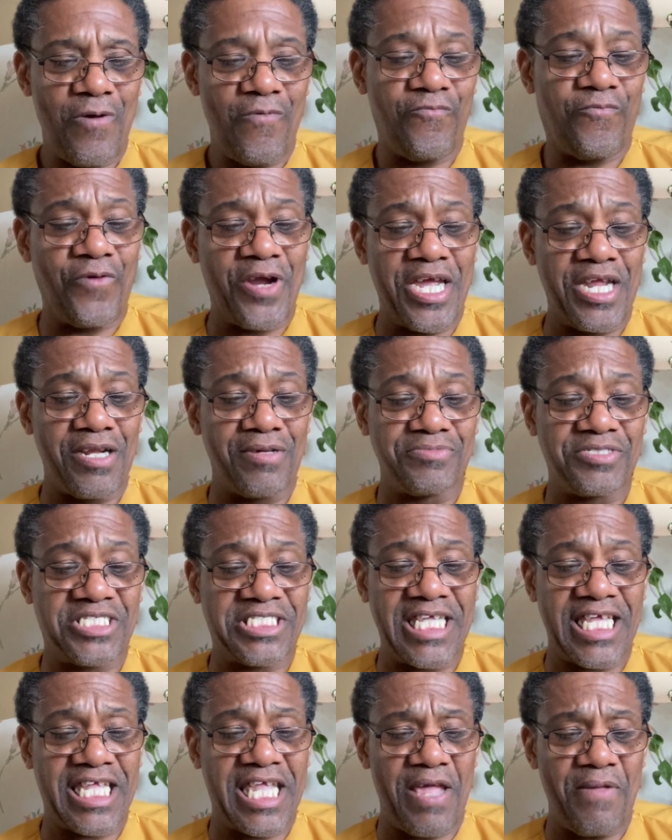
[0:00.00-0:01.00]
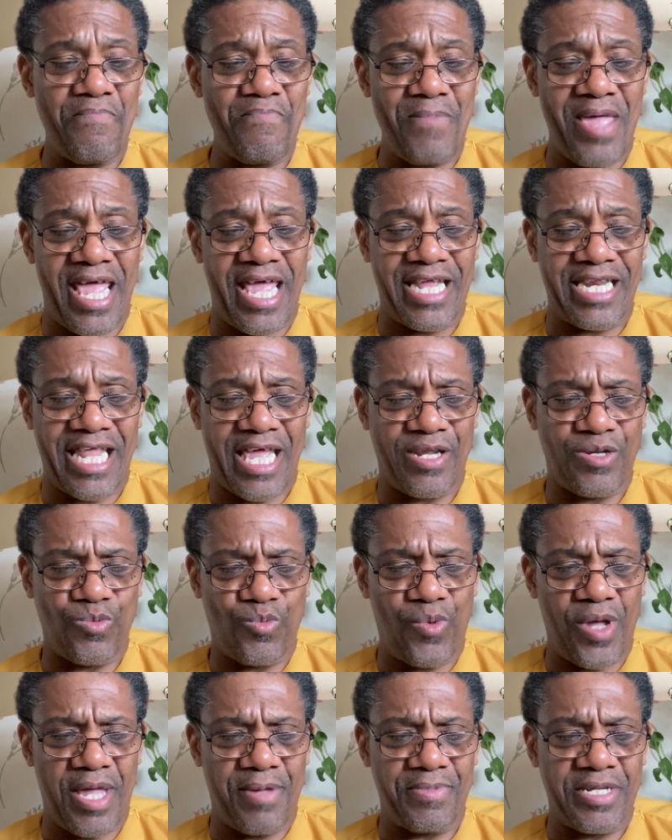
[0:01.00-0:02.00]
Freedom-seeking men and
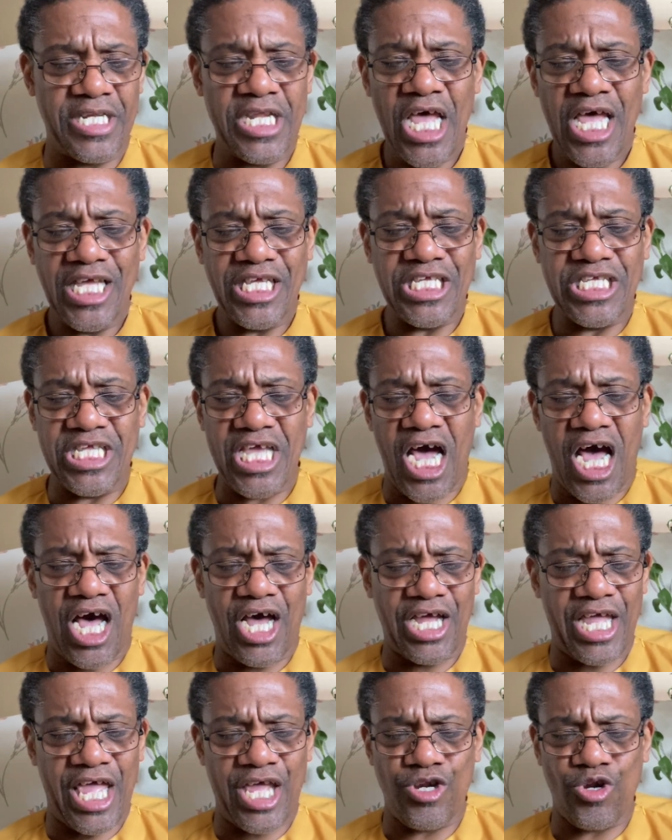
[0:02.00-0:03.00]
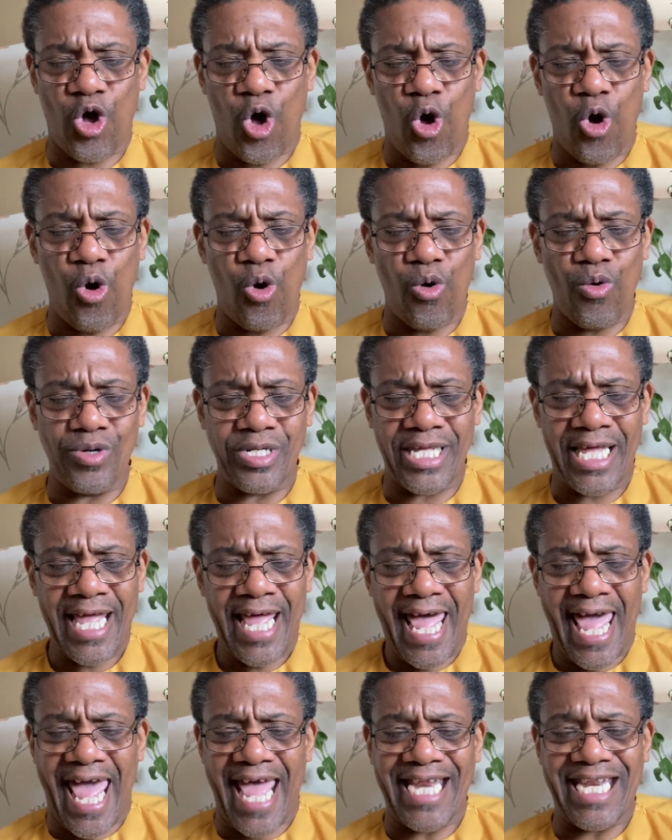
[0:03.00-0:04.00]
women, young and old,
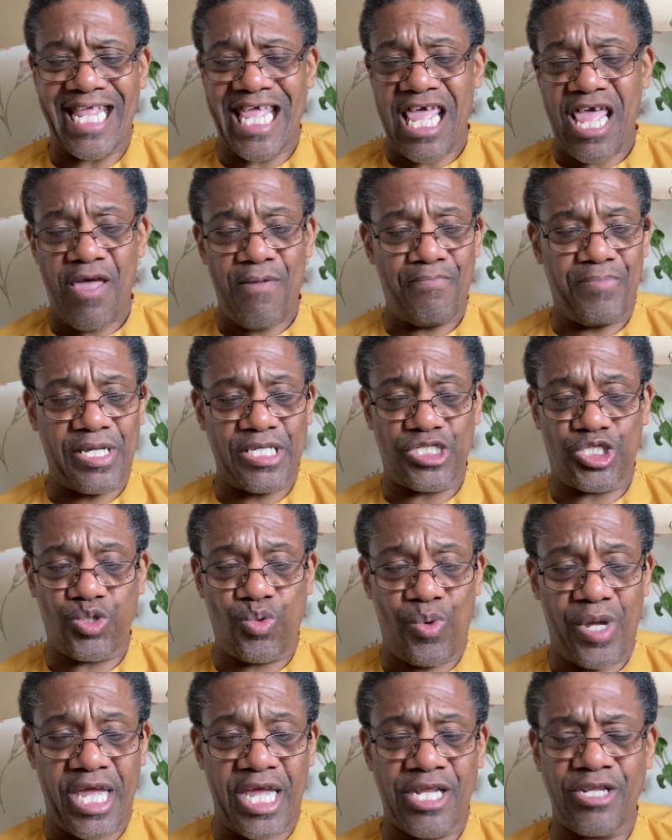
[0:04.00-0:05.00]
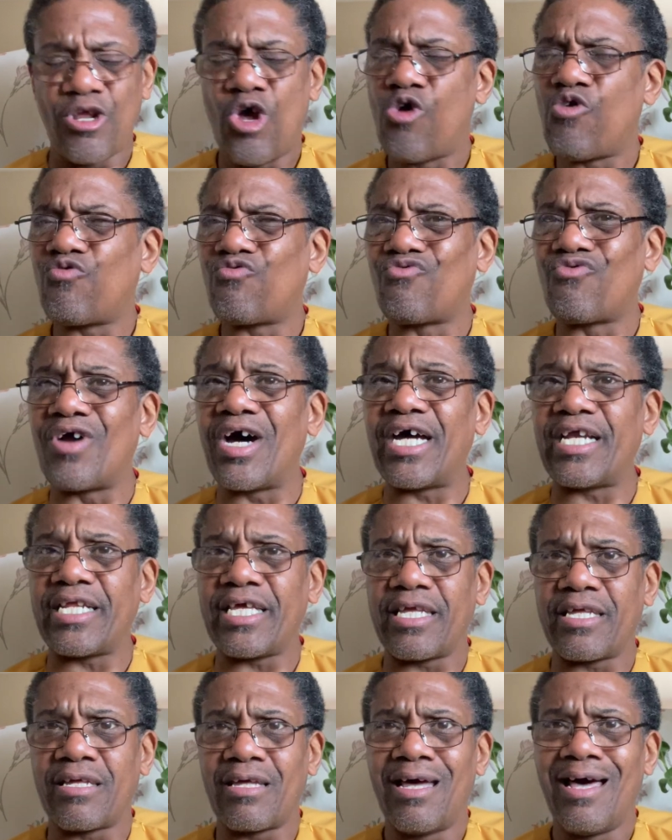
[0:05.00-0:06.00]
and in between,
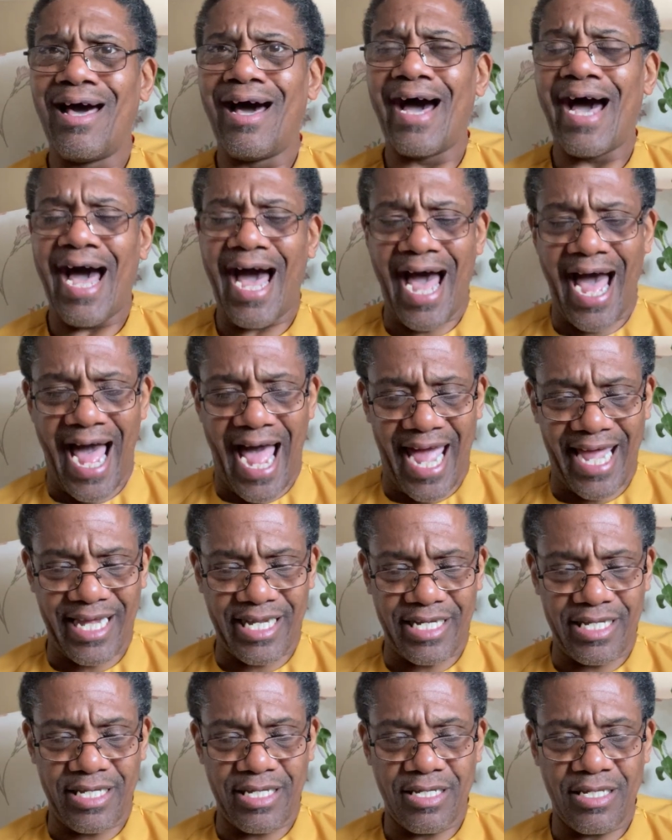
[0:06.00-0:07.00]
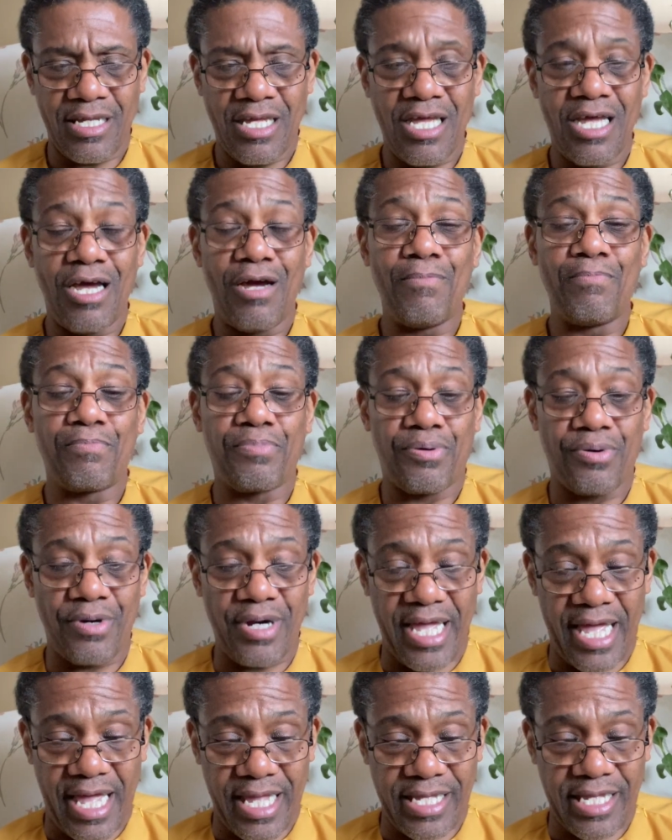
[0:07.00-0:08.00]
running, hiding,
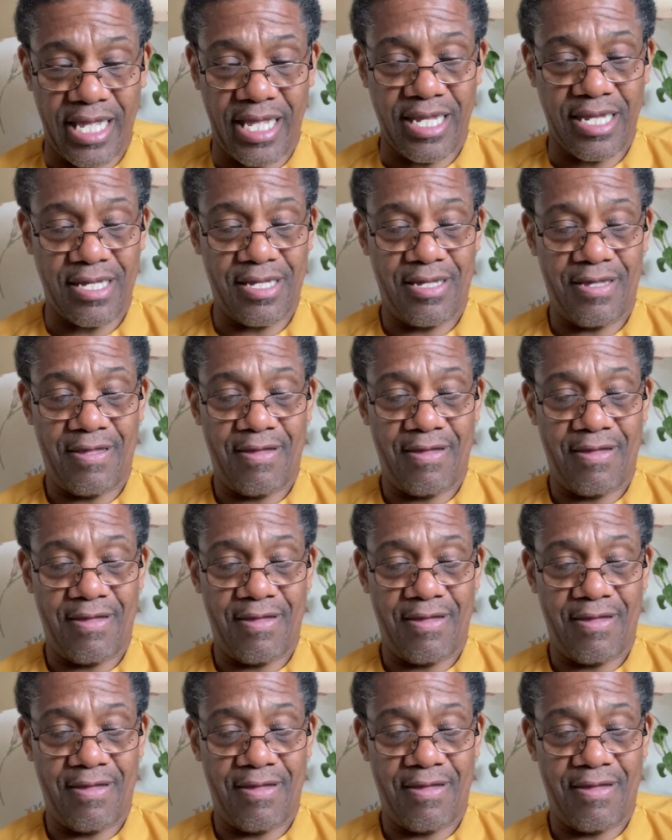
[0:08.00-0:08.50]
praying.